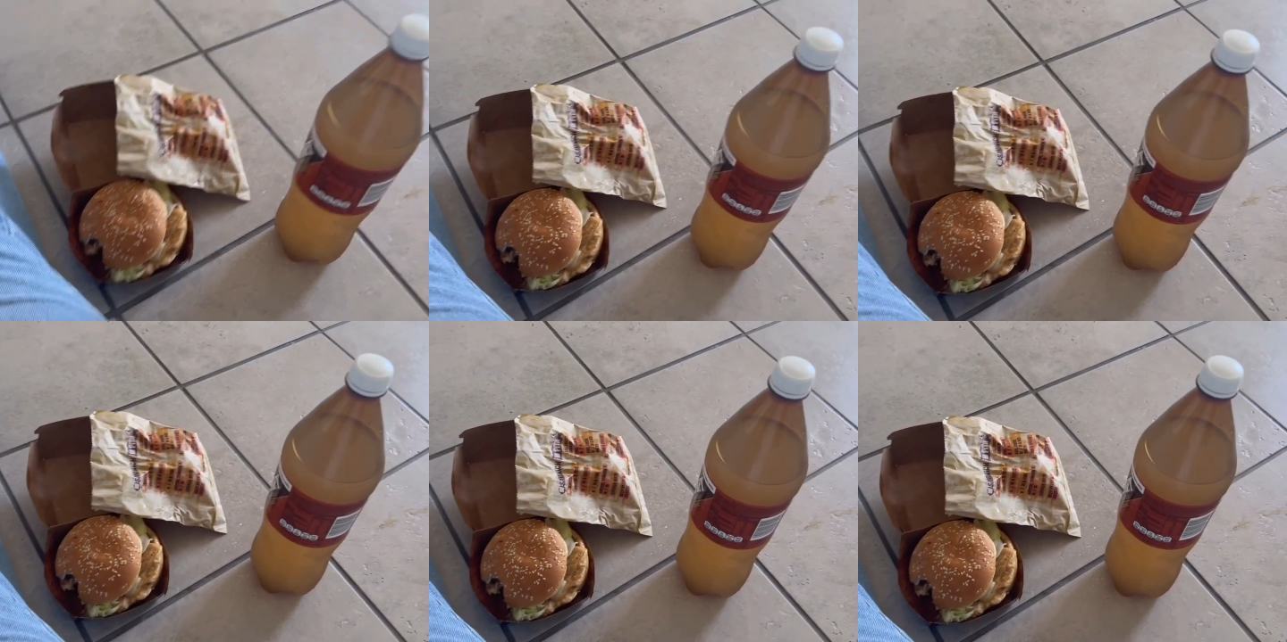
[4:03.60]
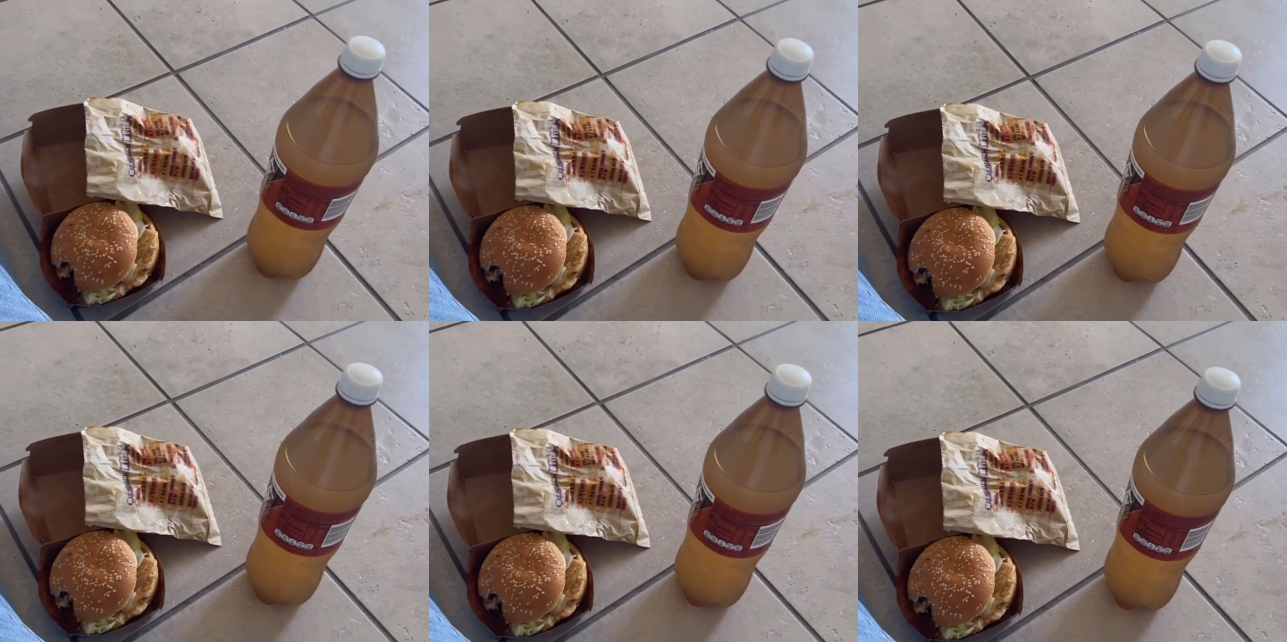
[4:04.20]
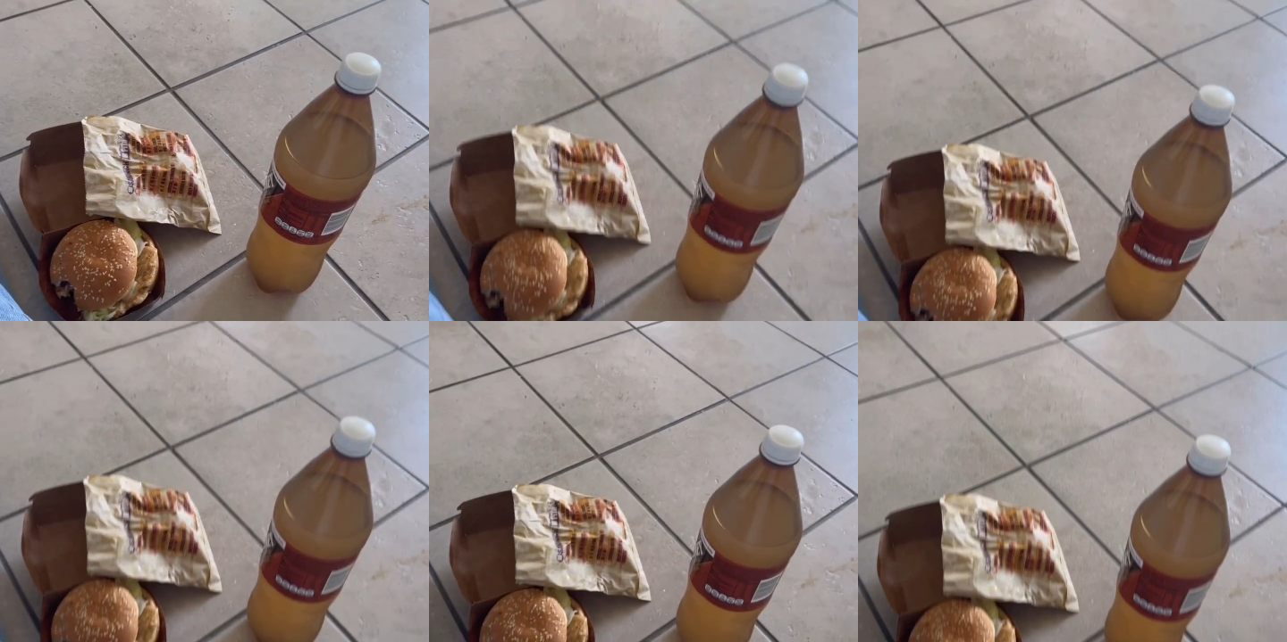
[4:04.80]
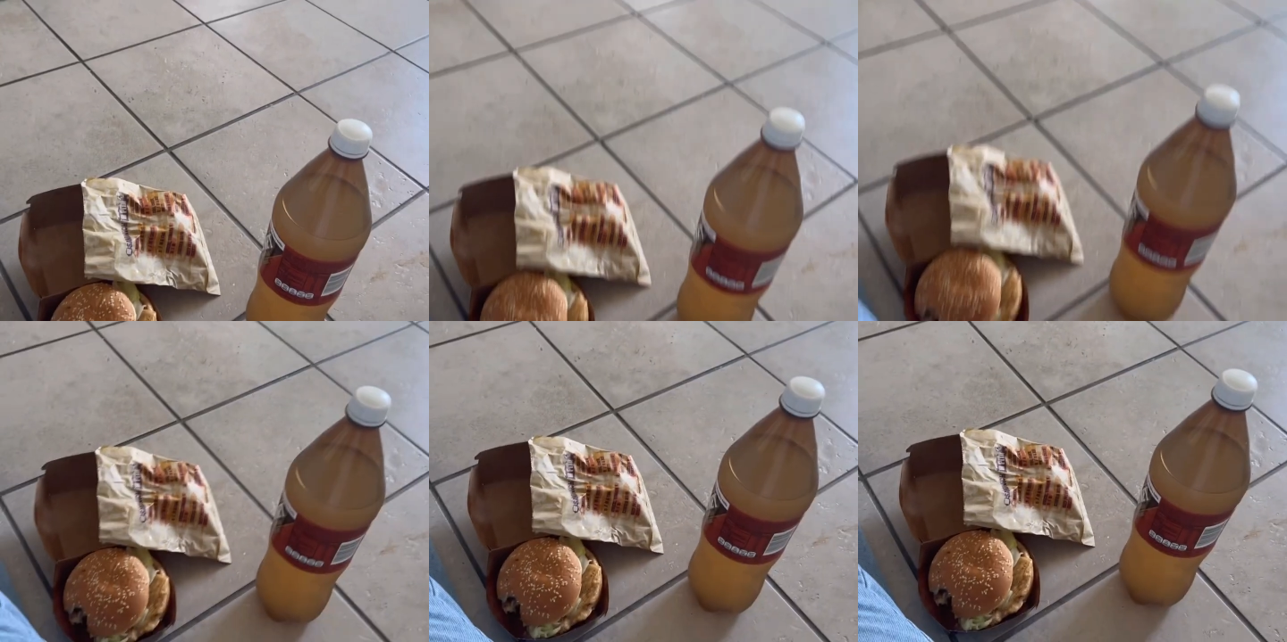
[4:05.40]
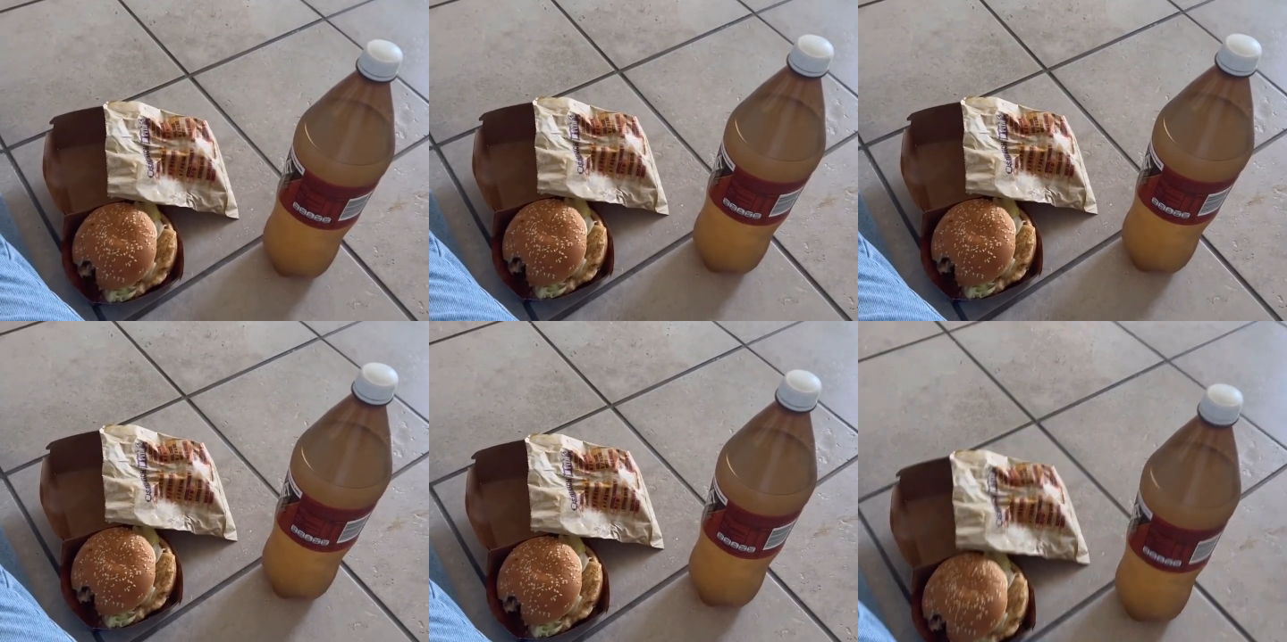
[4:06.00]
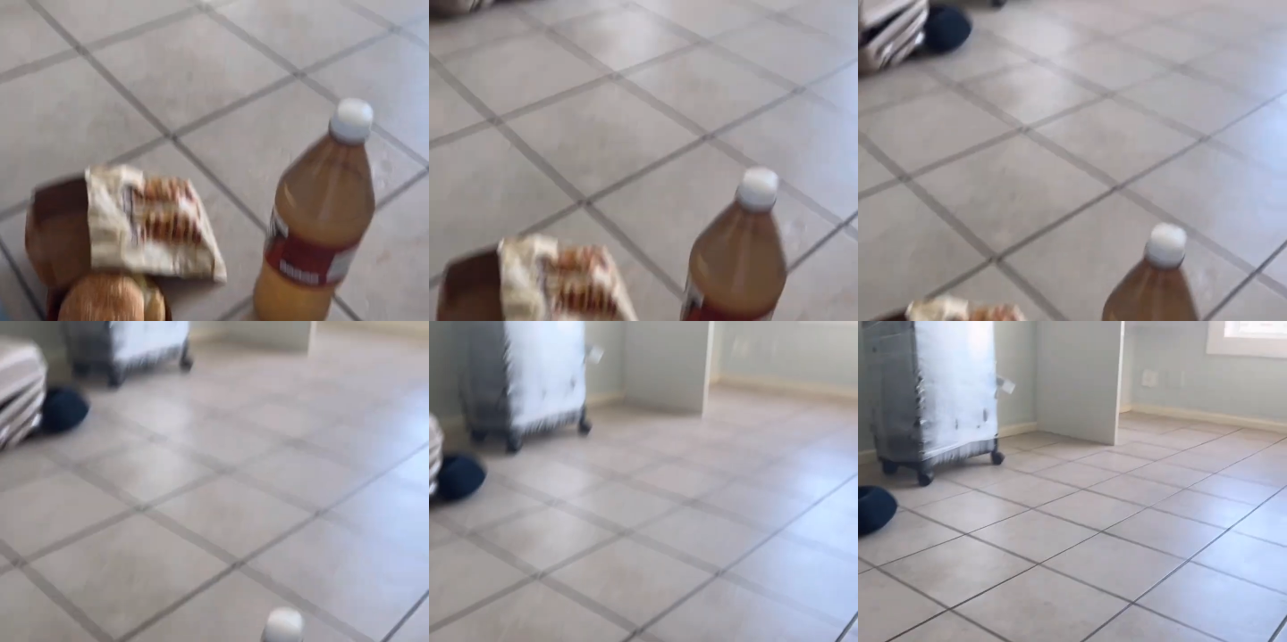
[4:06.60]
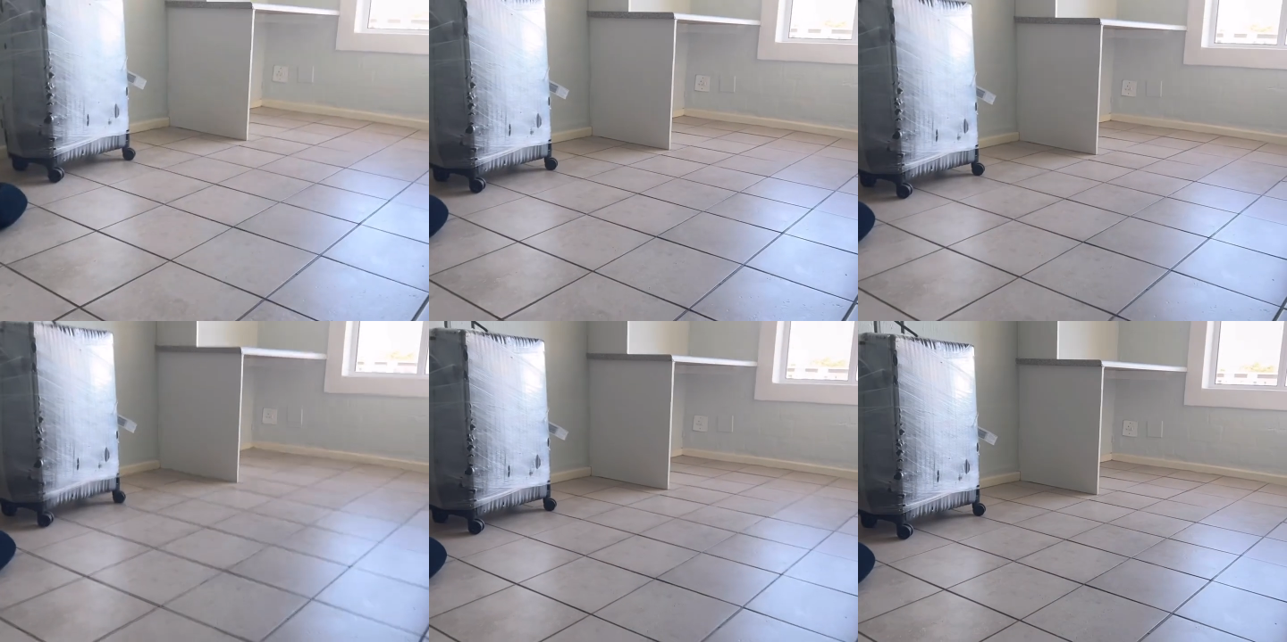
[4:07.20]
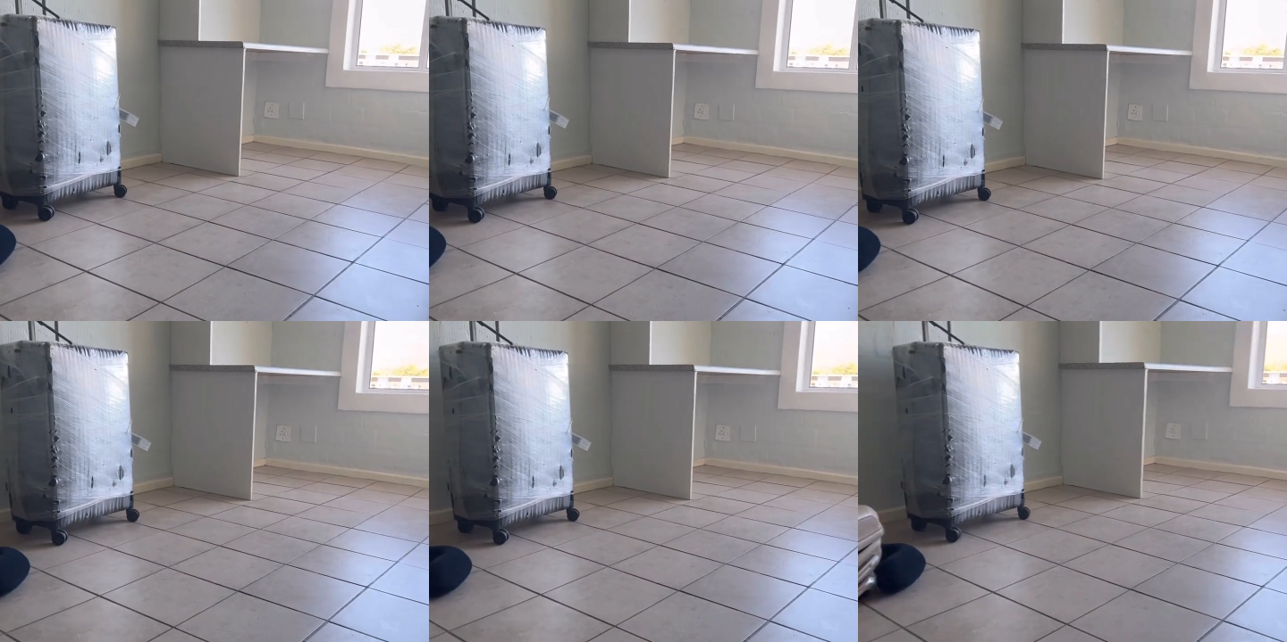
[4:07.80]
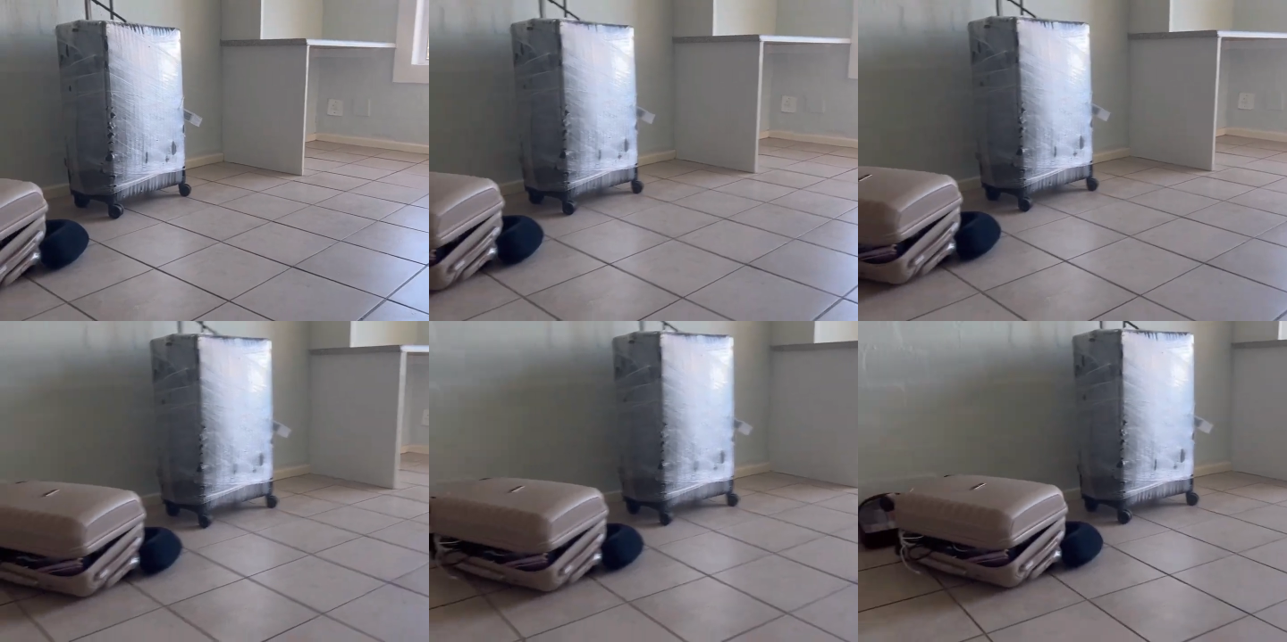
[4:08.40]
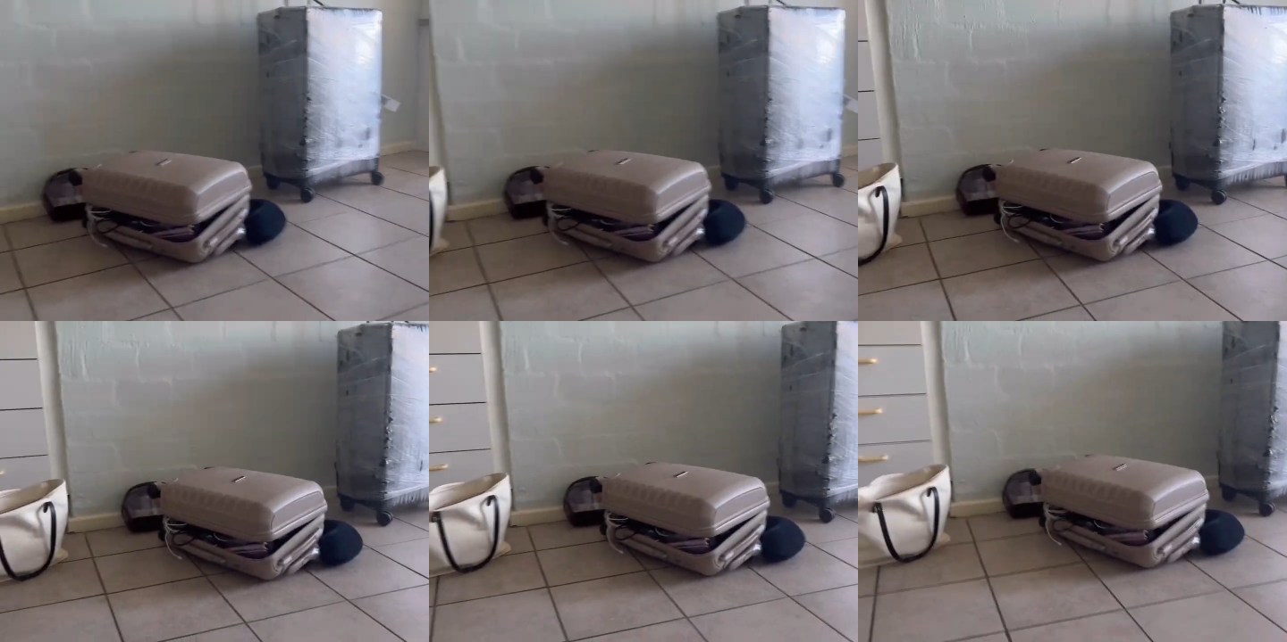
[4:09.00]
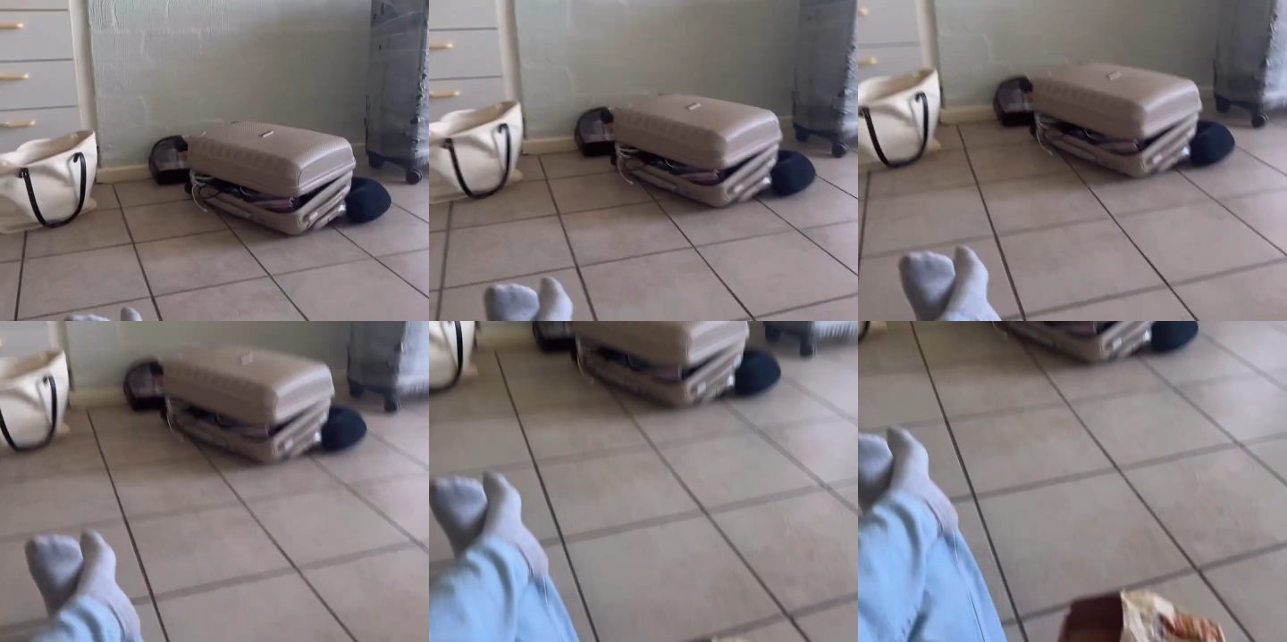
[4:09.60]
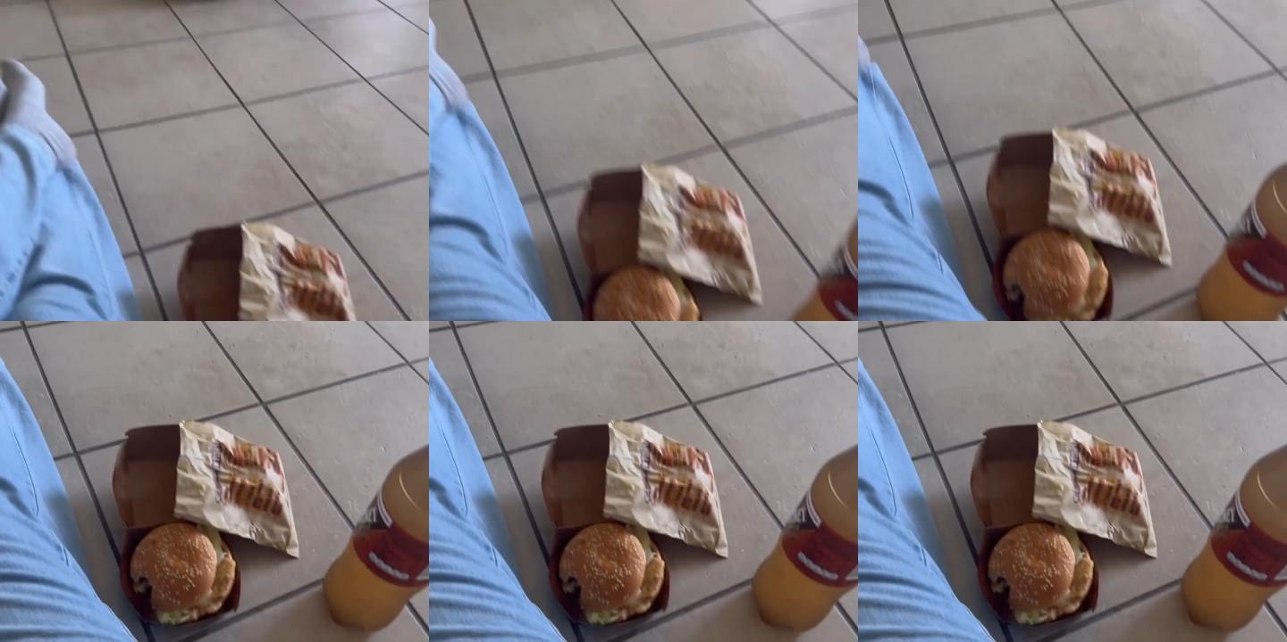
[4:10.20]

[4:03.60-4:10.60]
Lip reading: No face is visible, so there are no lips to read.